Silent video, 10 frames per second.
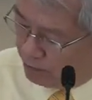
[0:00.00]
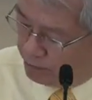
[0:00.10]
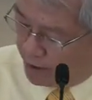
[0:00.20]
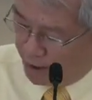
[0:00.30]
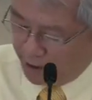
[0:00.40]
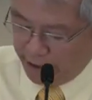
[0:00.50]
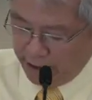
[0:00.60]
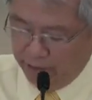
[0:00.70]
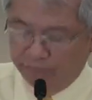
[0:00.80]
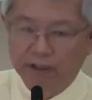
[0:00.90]
of me,
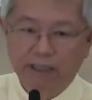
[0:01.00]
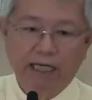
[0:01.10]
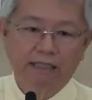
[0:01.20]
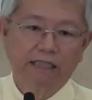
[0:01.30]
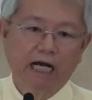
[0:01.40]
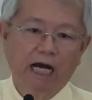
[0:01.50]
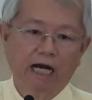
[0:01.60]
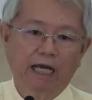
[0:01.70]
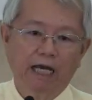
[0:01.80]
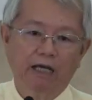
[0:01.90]
even as
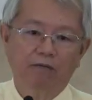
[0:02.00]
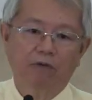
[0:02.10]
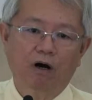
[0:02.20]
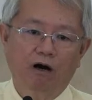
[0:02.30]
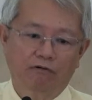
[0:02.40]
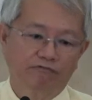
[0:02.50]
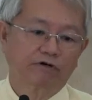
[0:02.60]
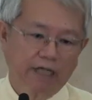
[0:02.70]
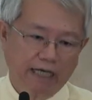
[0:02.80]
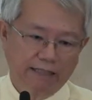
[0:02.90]
I am of
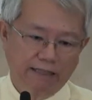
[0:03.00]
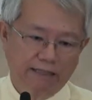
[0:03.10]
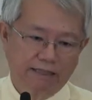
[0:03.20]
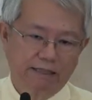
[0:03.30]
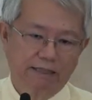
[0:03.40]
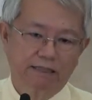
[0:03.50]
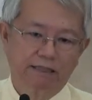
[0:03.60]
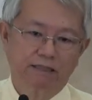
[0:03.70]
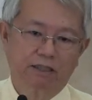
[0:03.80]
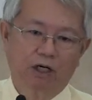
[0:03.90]
Christ.
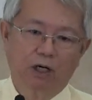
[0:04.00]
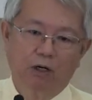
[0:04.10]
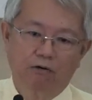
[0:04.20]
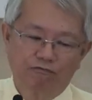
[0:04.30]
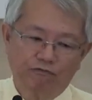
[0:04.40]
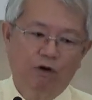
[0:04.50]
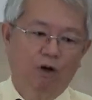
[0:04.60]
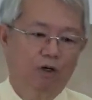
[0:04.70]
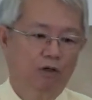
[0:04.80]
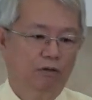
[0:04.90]

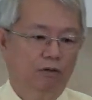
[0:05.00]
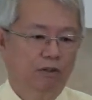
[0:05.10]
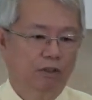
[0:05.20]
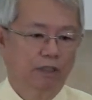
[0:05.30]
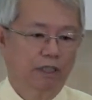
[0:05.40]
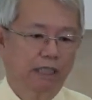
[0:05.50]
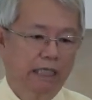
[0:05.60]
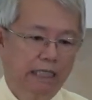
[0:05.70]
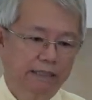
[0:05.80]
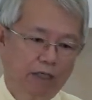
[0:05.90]
Follow
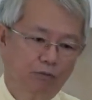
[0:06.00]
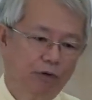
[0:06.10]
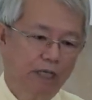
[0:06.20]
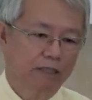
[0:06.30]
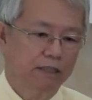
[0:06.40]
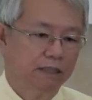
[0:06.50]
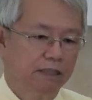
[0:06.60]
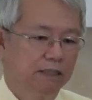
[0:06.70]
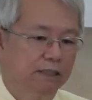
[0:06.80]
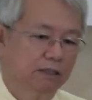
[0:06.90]
that one
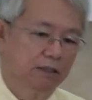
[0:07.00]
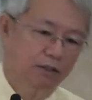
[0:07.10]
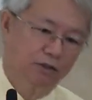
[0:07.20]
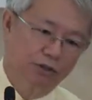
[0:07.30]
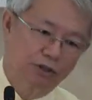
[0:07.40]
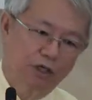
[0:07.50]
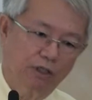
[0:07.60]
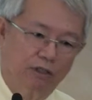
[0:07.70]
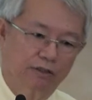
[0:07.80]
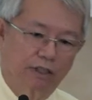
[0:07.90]
who
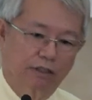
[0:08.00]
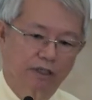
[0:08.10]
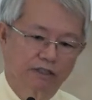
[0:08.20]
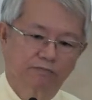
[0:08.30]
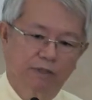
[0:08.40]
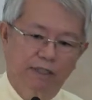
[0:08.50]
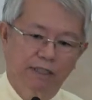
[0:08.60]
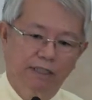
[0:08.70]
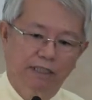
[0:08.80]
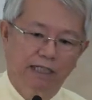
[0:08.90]
taught you the gospel,
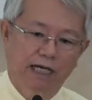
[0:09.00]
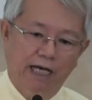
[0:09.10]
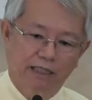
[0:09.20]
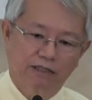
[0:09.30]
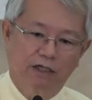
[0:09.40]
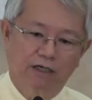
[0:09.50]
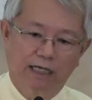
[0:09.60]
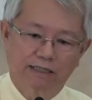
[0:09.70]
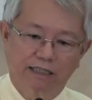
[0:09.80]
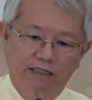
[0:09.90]
as long
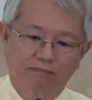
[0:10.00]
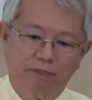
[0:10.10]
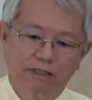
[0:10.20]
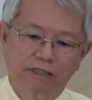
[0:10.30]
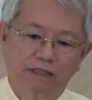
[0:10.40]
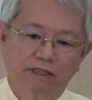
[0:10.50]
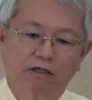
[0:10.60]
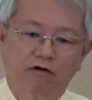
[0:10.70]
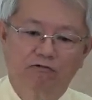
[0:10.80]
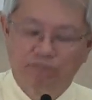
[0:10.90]
as this person
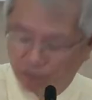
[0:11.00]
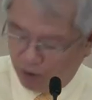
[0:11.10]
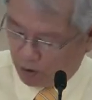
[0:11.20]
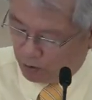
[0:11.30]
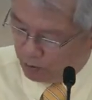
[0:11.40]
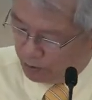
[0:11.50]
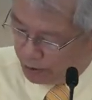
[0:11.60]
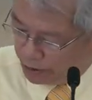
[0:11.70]
follow